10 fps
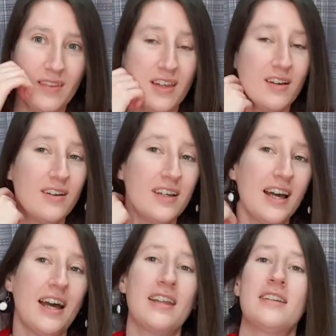Oh
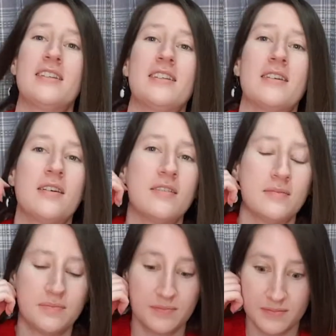yeah, and
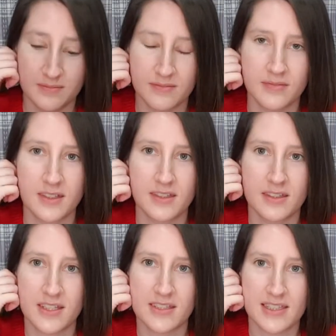
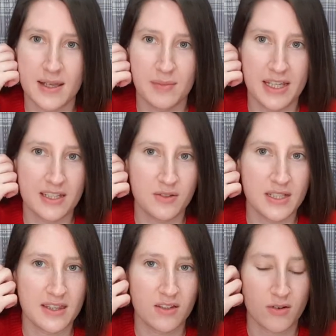the same lady who
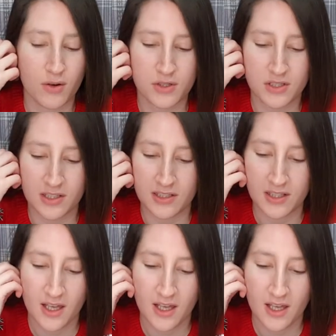did the crocheted